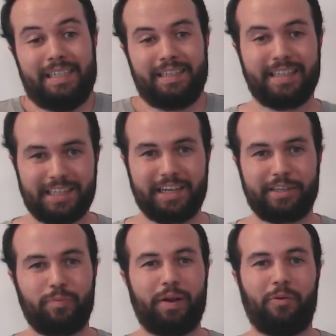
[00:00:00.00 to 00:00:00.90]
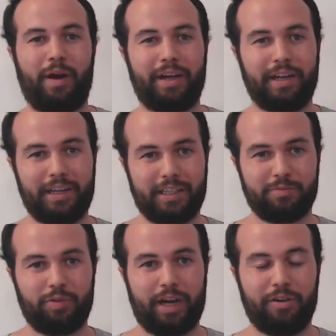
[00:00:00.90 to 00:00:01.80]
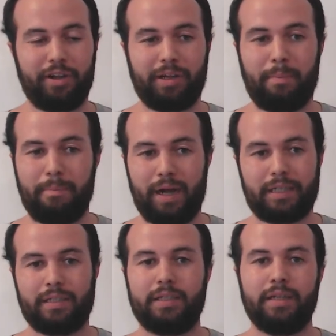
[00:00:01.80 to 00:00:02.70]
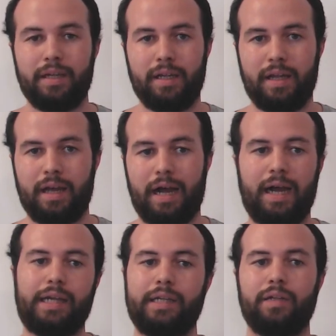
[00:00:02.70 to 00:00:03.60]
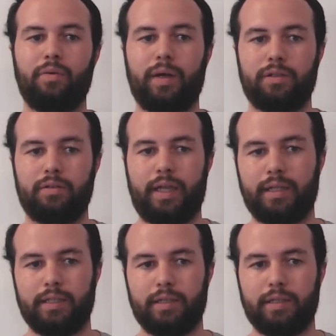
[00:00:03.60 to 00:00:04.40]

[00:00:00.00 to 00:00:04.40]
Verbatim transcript: Doesn't explain why, it's pretty annoying, but I didn't want to take the